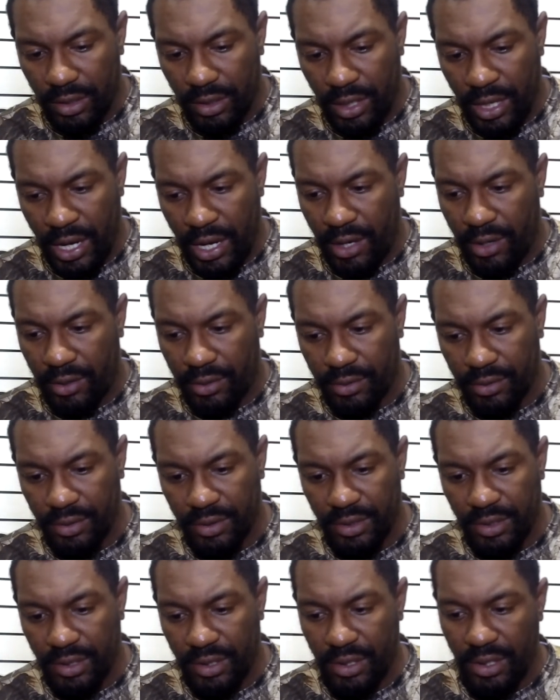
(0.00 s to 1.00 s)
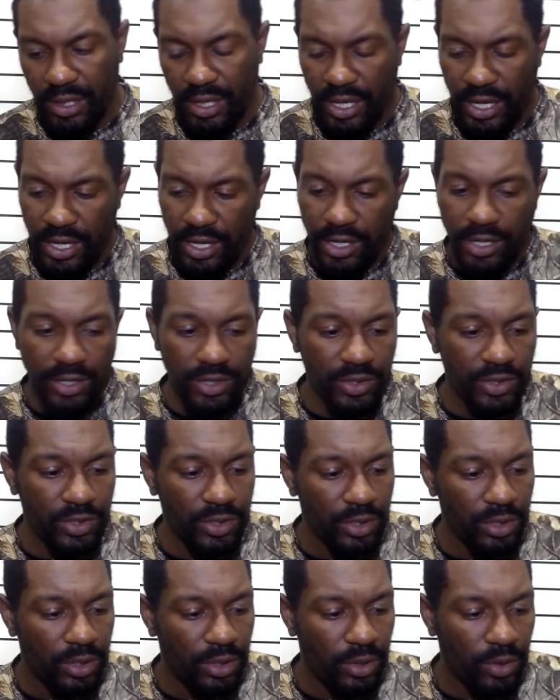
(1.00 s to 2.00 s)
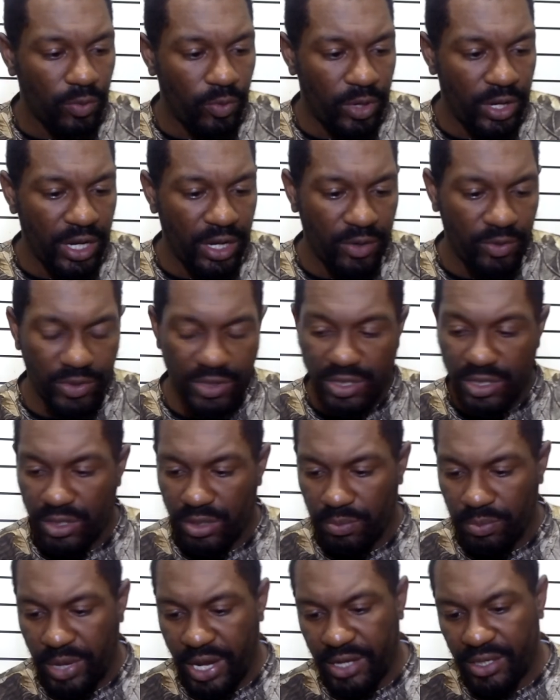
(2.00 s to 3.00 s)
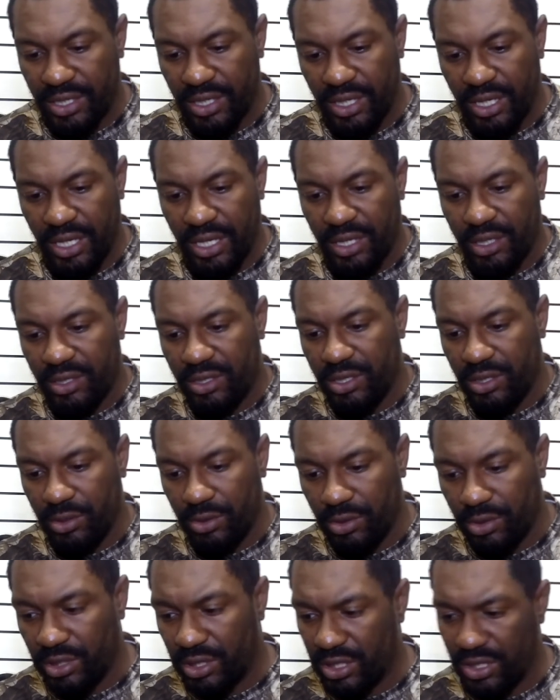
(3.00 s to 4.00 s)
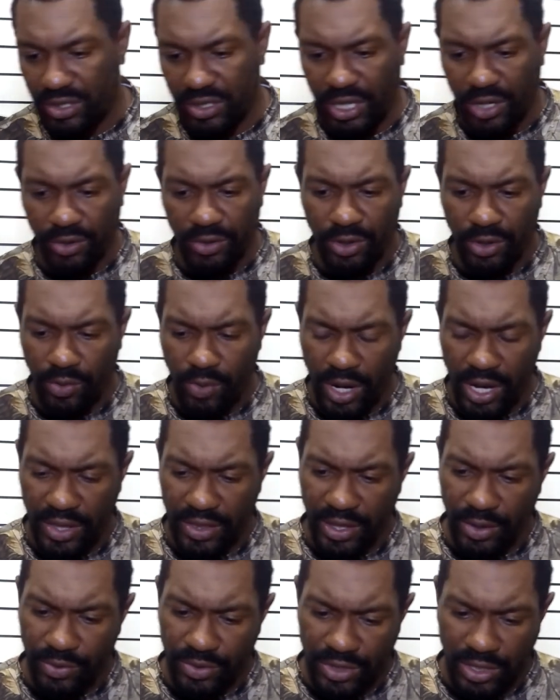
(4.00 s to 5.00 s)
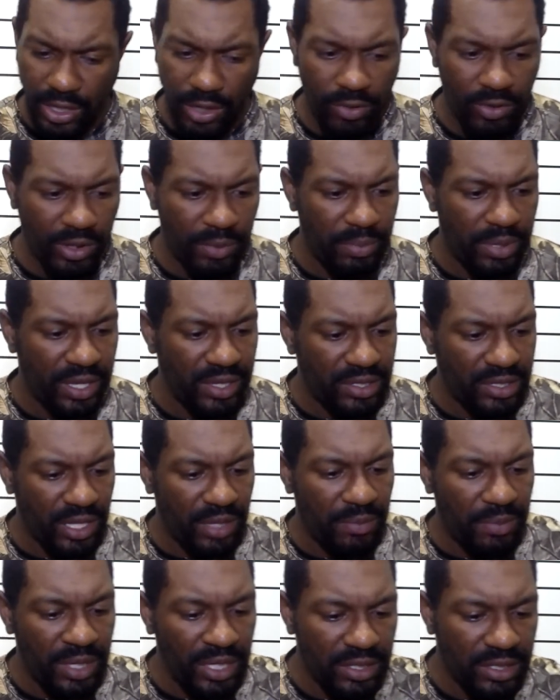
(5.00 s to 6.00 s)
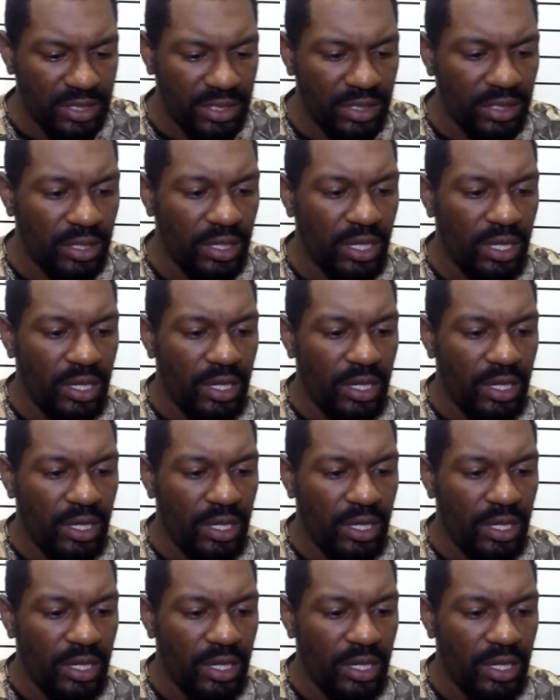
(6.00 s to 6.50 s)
Now, here's what I was about to get into, because I don't know why that was the only baits they mentioned.